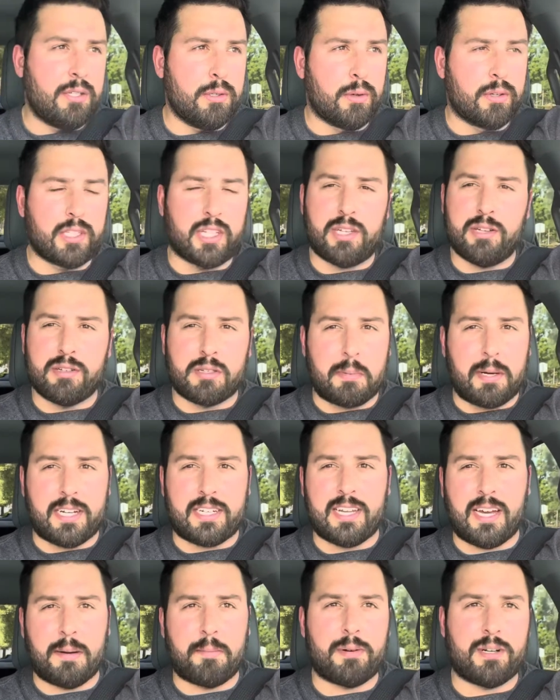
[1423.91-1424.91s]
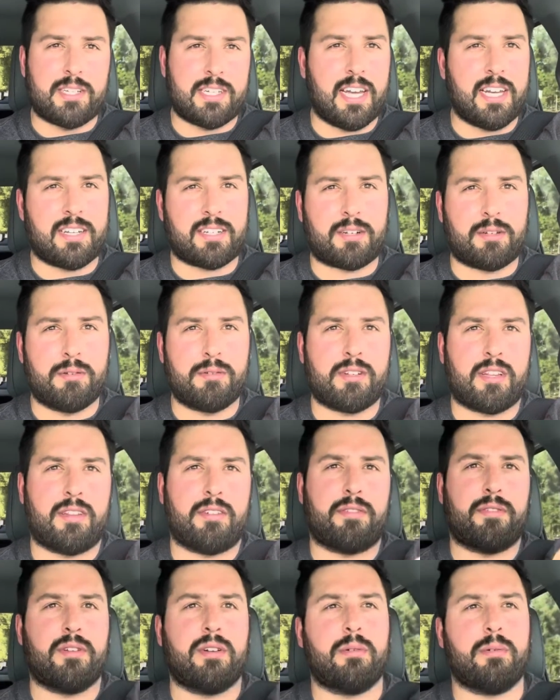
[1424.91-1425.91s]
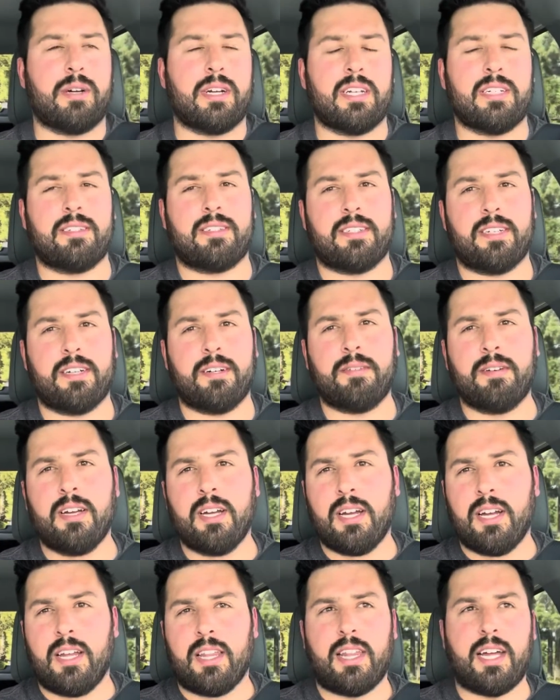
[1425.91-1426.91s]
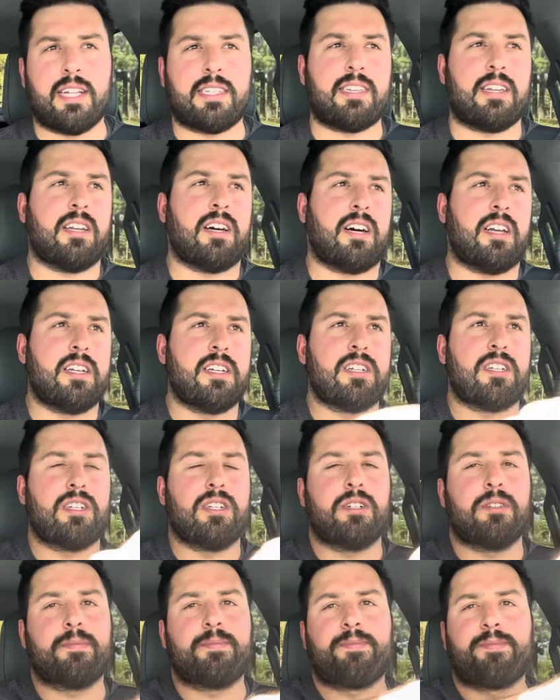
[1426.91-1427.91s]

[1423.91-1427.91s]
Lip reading: You only use about 10% to cruise on the freeway, so that's a non-issue.